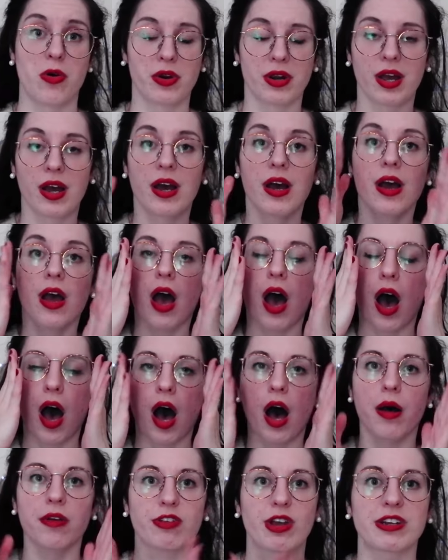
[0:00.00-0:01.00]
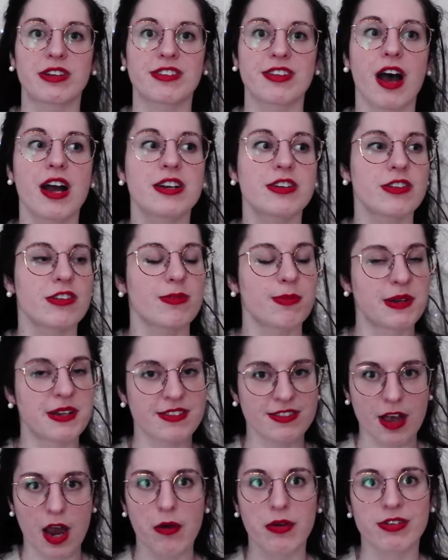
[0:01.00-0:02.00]
longer, so I decided to
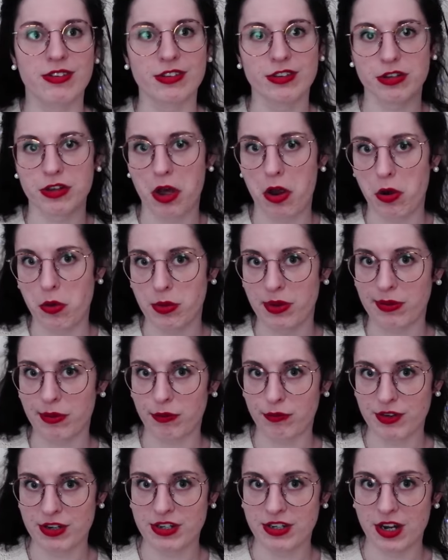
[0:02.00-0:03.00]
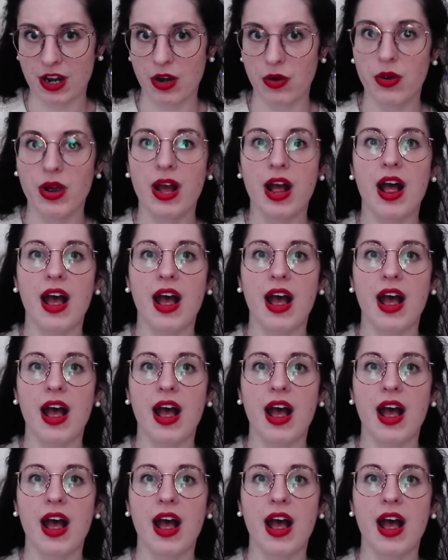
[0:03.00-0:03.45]
split Sirens into their own little video.